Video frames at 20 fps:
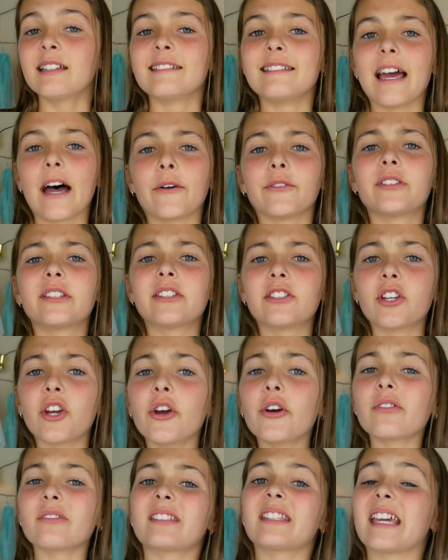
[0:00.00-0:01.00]
Now
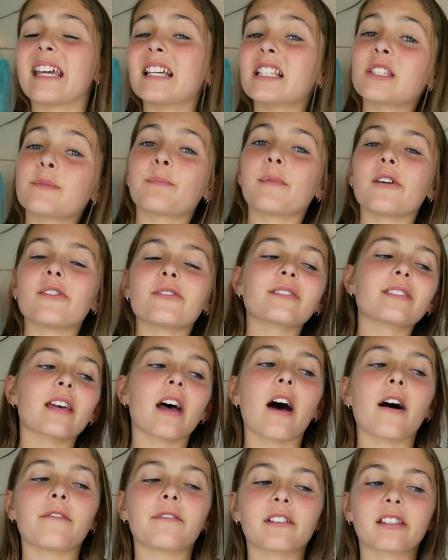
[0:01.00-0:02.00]
2 teaspoons
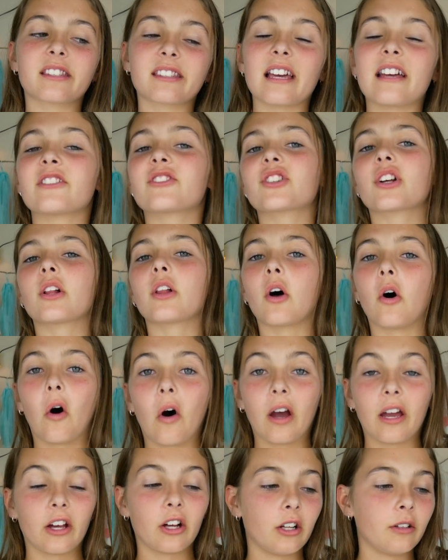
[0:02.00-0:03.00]
of essential
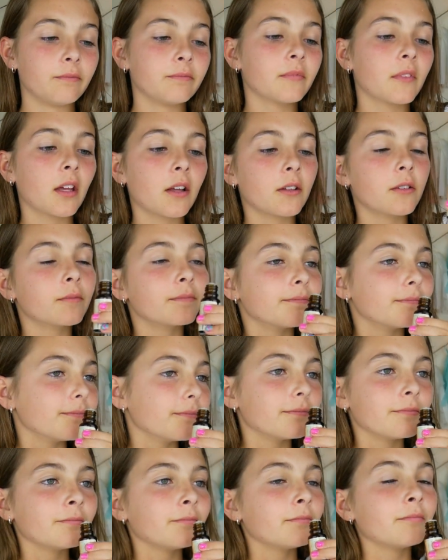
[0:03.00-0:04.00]
oil.
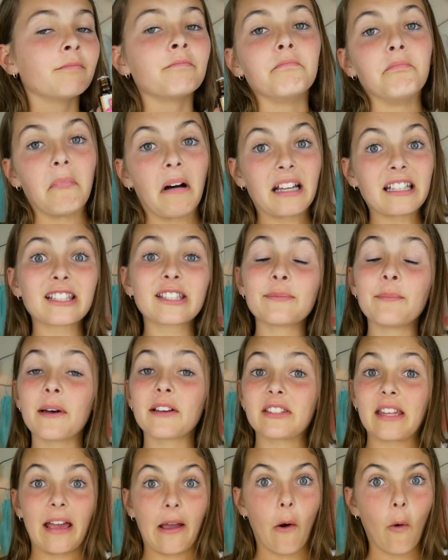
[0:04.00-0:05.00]
Mine
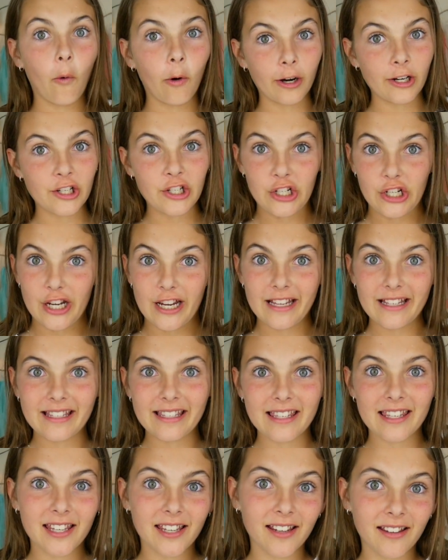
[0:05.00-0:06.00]
smells like
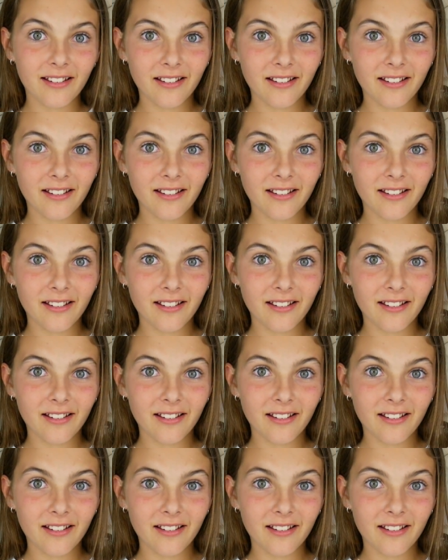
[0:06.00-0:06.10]
oranges.